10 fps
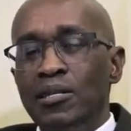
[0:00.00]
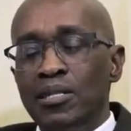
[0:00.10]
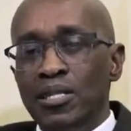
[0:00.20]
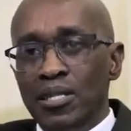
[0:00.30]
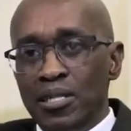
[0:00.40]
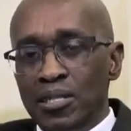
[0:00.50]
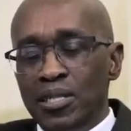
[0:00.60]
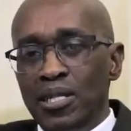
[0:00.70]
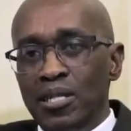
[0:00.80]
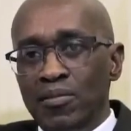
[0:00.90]
the
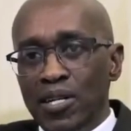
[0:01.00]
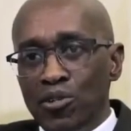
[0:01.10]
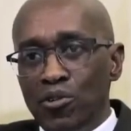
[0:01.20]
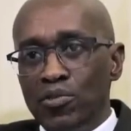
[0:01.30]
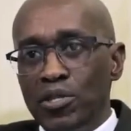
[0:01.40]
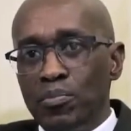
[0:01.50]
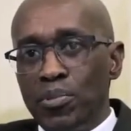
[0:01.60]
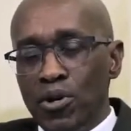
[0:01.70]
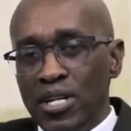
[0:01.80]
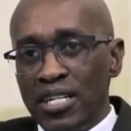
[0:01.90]
delivery of the
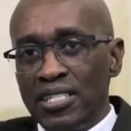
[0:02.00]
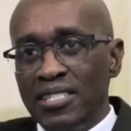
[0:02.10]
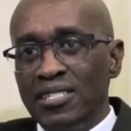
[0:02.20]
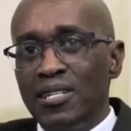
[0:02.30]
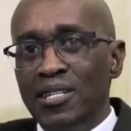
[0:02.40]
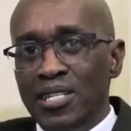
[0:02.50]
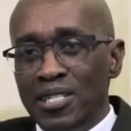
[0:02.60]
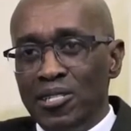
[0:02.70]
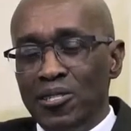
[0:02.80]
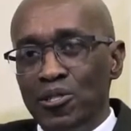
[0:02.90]
product is
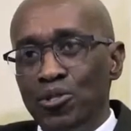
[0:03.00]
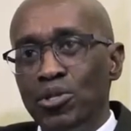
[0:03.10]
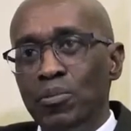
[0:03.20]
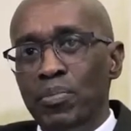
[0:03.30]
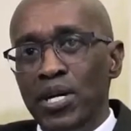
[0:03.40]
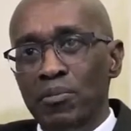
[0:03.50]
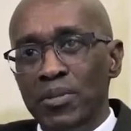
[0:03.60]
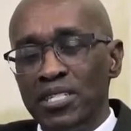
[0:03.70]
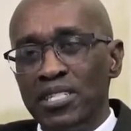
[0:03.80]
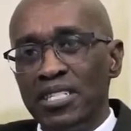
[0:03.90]
linked to the
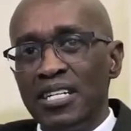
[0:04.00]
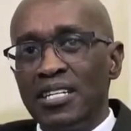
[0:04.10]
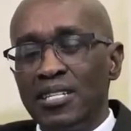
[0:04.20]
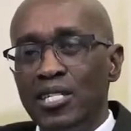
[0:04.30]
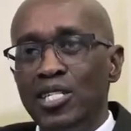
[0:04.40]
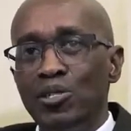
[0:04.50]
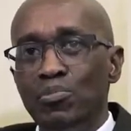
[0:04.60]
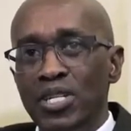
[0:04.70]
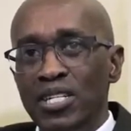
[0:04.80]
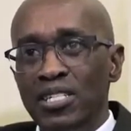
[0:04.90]
payment that is
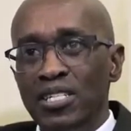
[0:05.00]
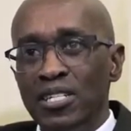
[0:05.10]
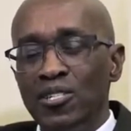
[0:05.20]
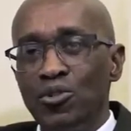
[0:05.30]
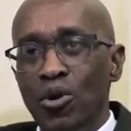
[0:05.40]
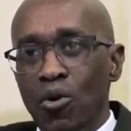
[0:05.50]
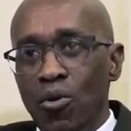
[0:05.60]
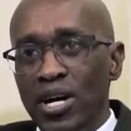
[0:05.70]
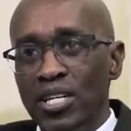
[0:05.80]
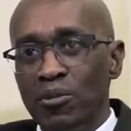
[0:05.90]
made to
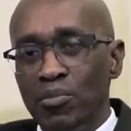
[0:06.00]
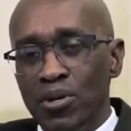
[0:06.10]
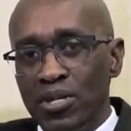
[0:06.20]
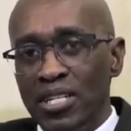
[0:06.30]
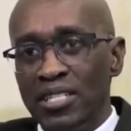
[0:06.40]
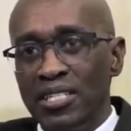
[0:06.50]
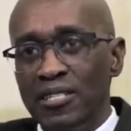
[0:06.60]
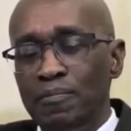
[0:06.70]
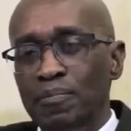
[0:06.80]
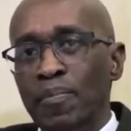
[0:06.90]
acquire the product.
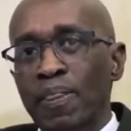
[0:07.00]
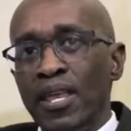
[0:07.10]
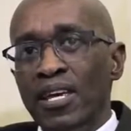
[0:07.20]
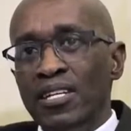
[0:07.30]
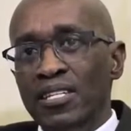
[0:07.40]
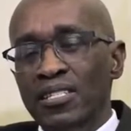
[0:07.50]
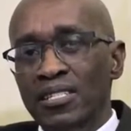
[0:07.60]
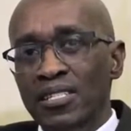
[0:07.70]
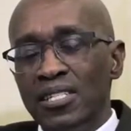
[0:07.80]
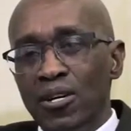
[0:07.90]
In
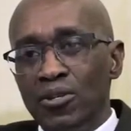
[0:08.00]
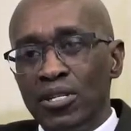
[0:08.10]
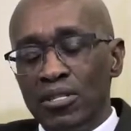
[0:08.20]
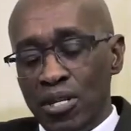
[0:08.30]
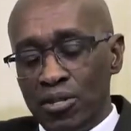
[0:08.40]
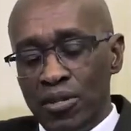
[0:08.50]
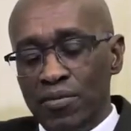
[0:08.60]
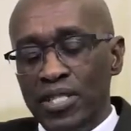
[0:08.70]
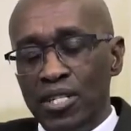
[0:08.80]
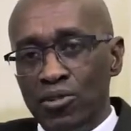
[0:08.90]
the South
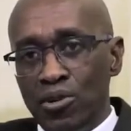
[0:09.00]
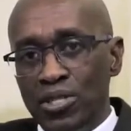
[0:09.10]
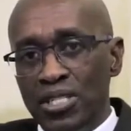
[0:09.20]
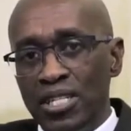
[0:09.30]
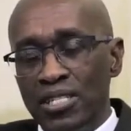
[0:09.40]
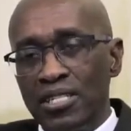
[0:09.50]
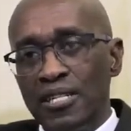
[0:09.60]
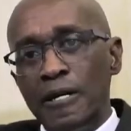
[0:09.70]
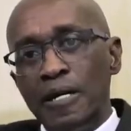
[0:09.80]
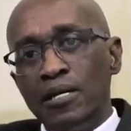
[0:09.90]
African context,
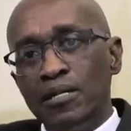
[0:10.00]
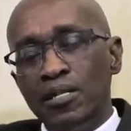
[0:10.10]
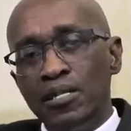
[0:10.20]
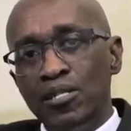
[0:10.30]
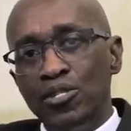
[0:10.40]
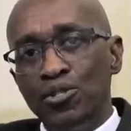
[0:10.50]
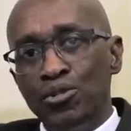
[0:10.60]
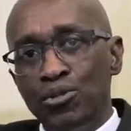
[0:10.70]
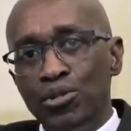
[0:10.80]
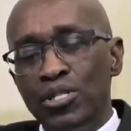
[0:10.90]
this is
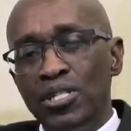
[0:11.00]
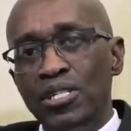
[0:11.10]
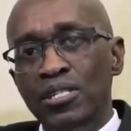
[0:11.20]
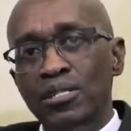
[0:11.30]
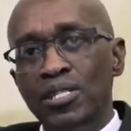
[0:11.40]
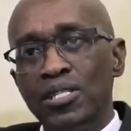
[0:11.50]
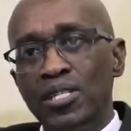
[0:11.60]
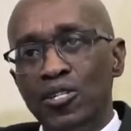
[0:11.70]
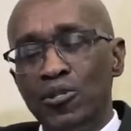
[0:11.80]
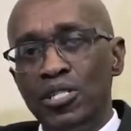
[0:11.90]
used in the
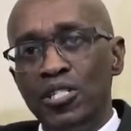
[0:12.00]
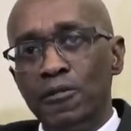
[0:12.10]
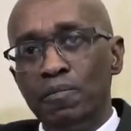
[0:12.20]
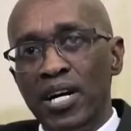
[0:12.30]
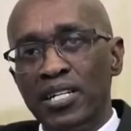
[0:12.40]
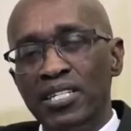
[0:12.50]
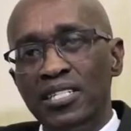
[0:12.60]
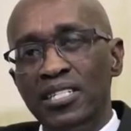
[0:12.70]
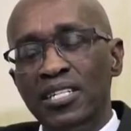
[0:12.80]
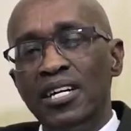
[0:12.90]
securities market,